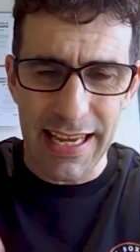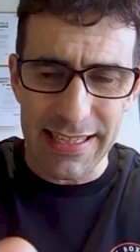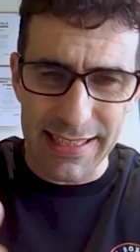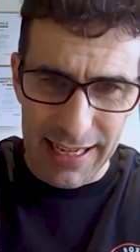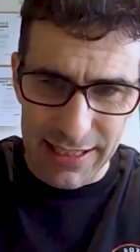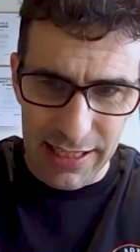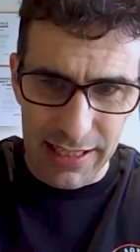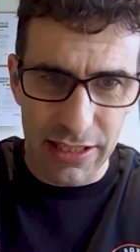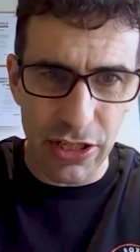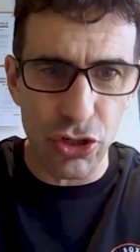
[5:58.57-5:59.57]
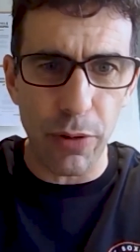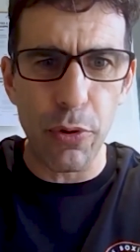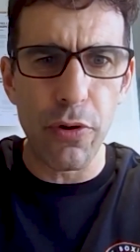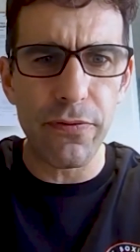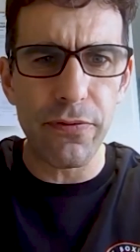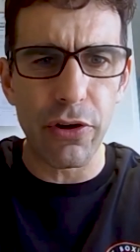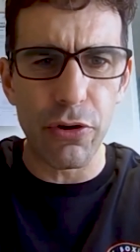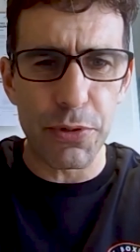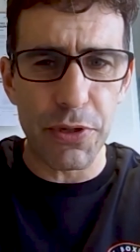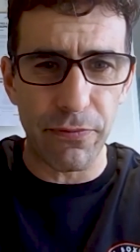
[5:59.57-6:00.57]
start to drop off, the groups